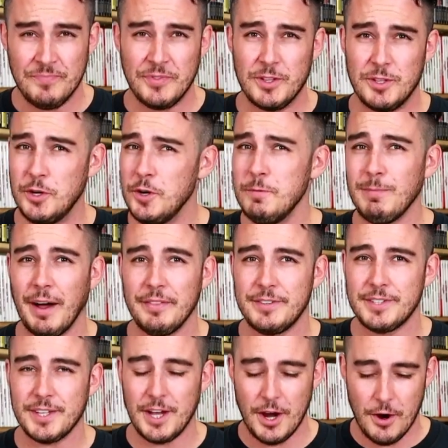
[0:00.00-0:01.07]
2 months
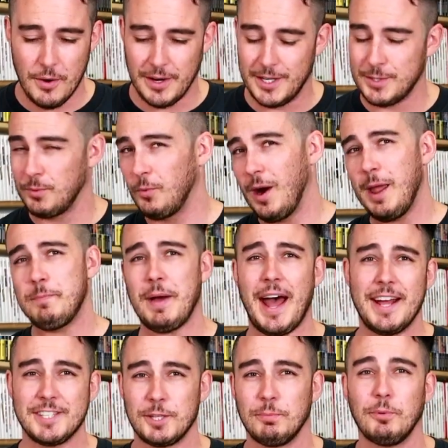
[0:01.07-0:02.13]
ago and is way
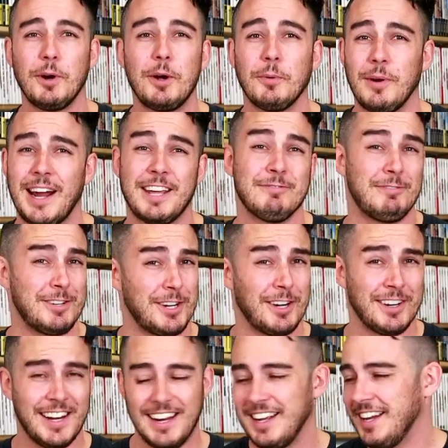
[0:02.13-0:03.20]
past the point where I can
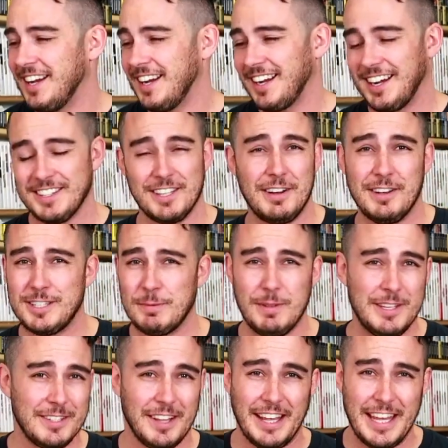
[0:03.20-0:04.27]
return it, because some of
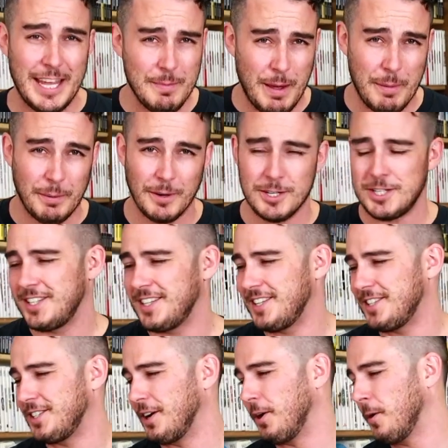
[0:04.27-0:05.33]
these are like eBay purchases,
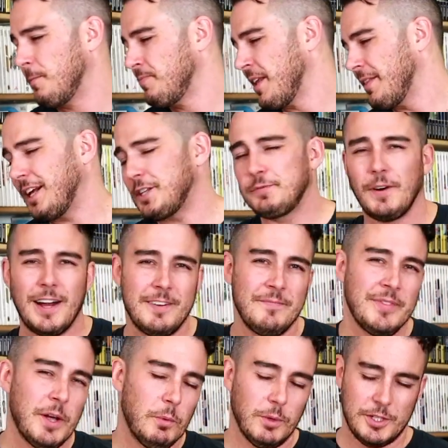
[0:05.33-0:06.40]
so that's fine.
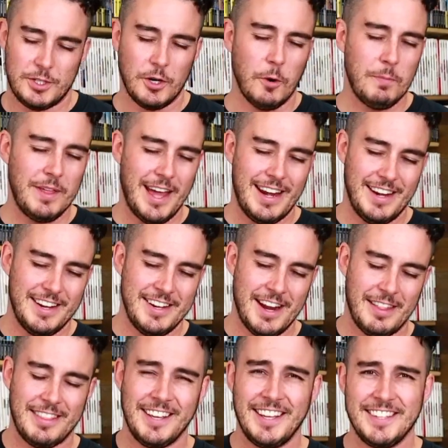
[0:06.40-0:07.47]
We'll just hope that
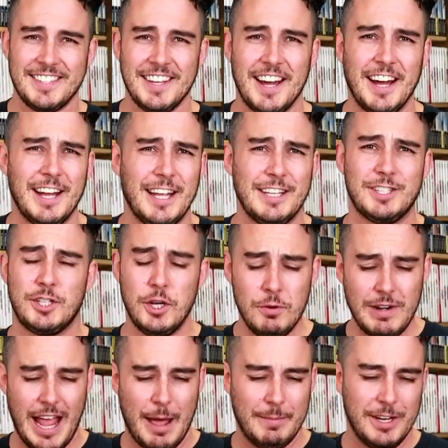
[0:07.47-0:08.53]
nothing is too
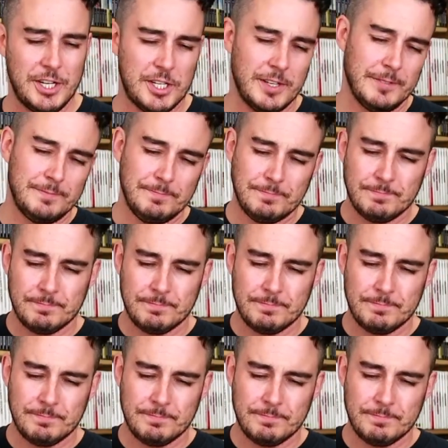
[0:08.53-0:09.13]
damaged.